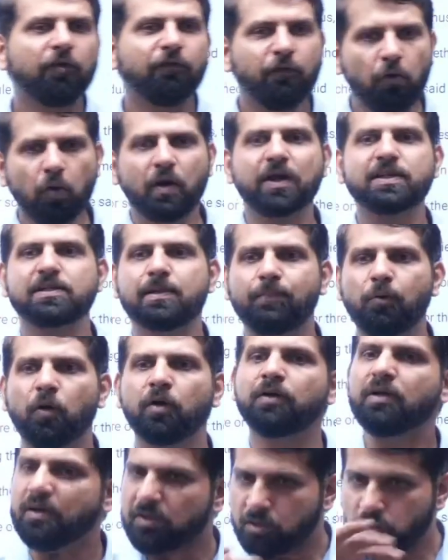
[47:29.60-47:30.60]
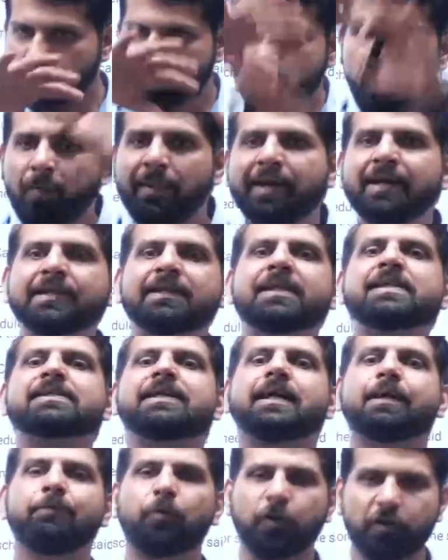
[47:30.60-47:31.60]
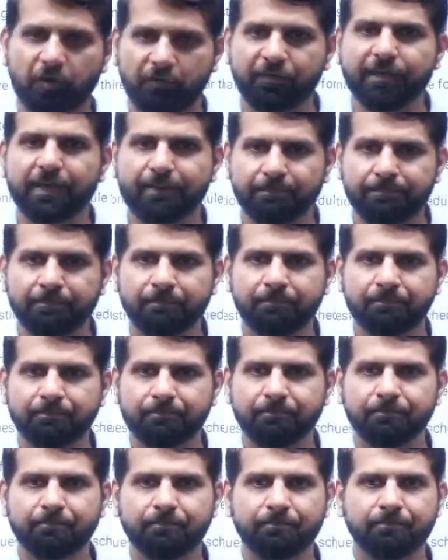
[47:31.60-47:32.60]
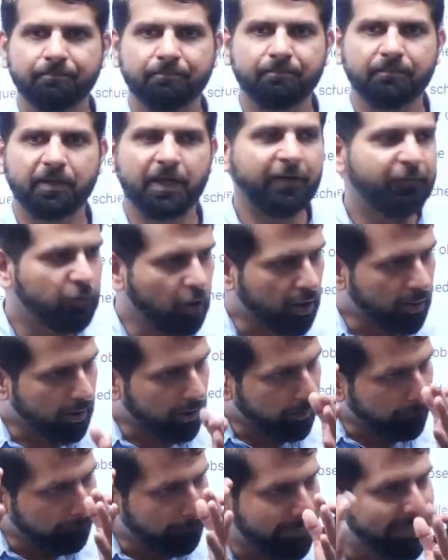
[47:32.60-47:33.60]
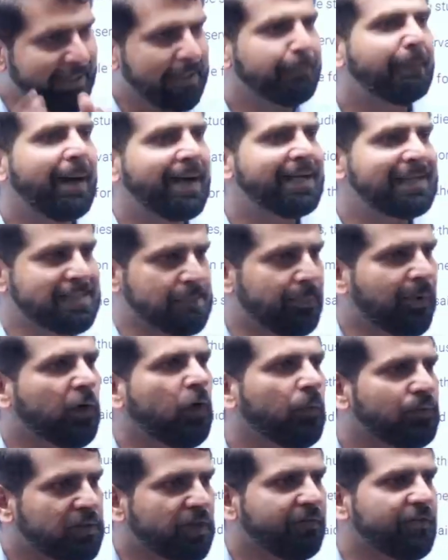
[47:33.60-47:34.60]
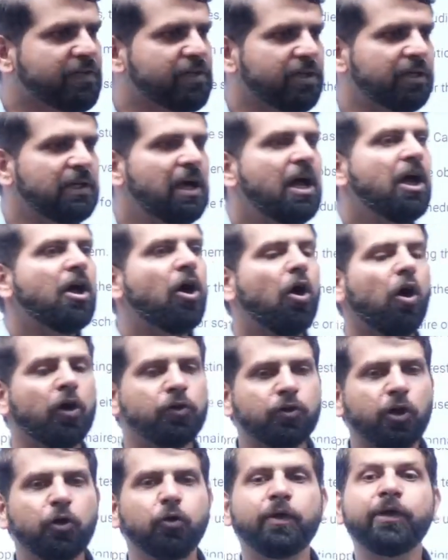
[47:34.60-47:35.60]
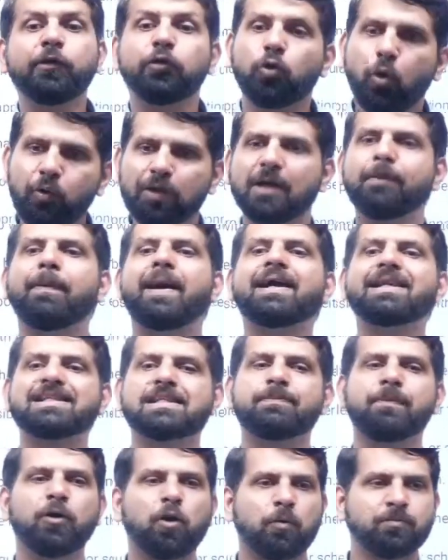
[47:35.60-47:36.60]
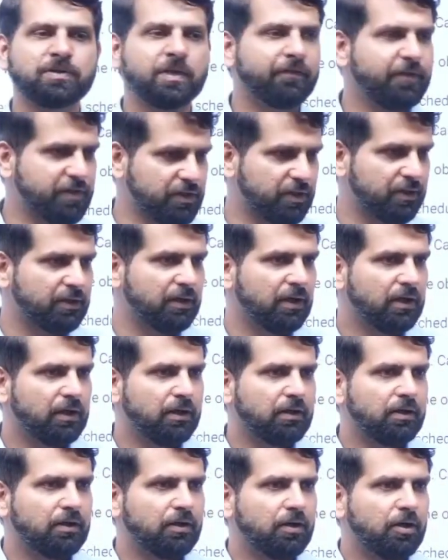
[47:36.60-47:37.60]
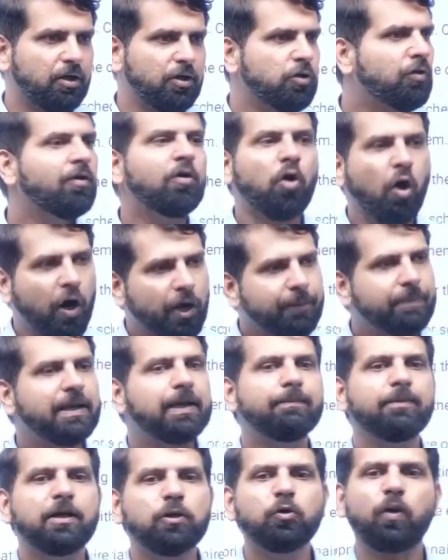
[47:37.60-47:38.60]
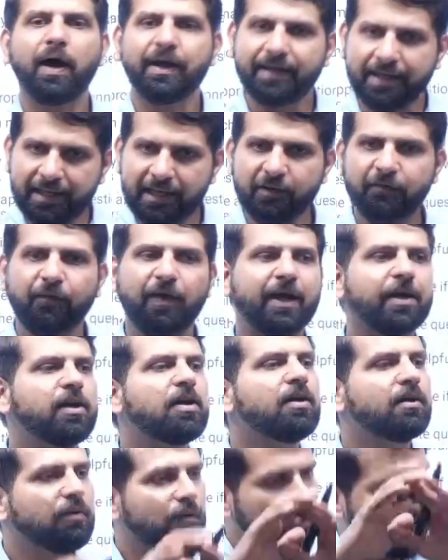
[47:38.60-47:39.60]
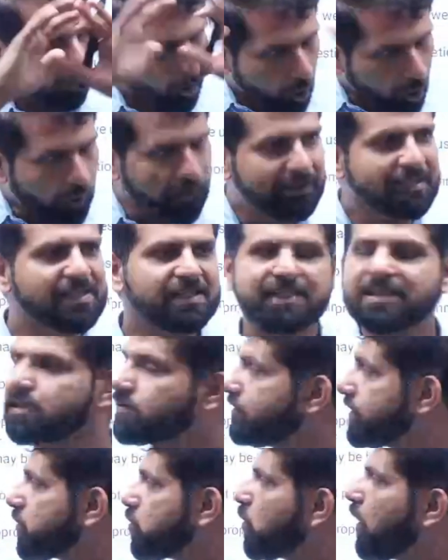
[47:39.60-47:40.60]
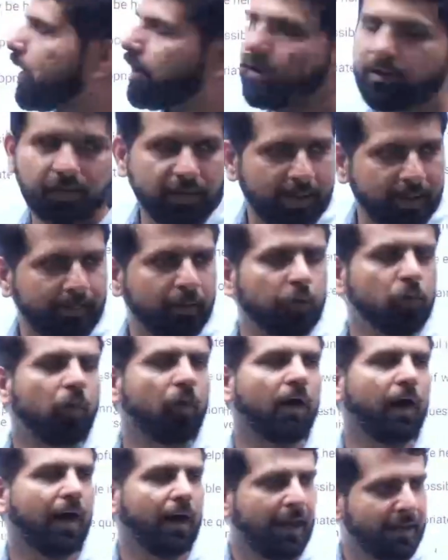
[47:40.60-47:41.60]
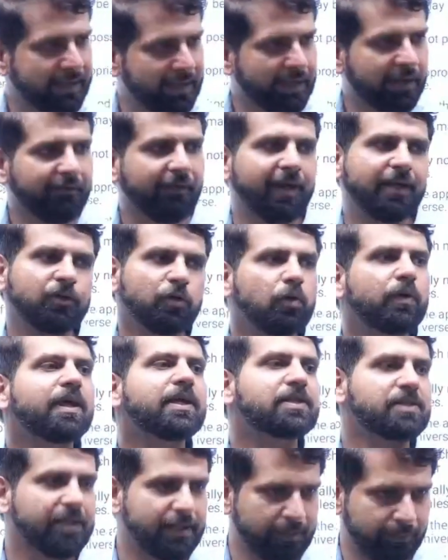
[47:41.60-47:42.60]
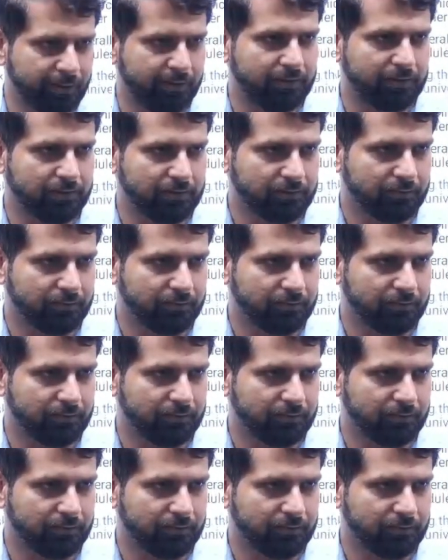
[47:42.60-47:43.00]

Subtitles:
focus upon so many things at a point of time. If you are a complete participant observation or you are doing total participant observation, you will not be able to identify all these things which you are able to identify through case study method.